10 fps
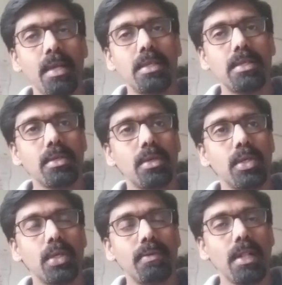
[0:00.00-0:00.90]
So
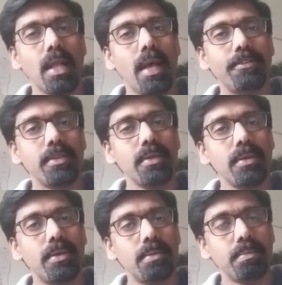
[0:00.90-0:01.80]
you will have
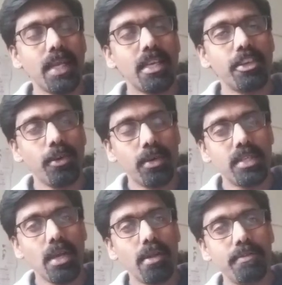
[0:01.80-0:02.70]
to make
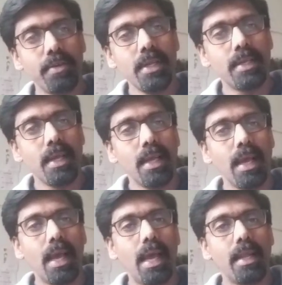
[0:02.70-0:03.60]
notes out of it,
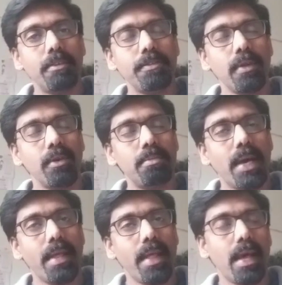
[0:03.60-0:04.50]
and followed
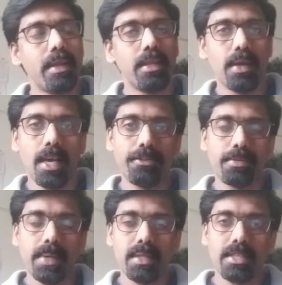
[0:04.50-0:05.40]
by that you have
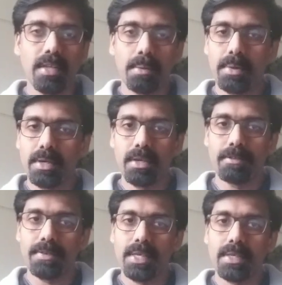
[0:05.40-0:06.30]
to make the summary
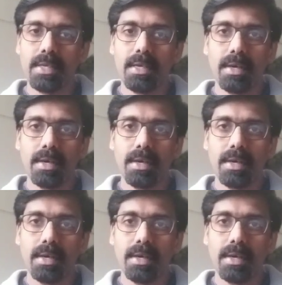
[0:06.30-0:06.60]
of it.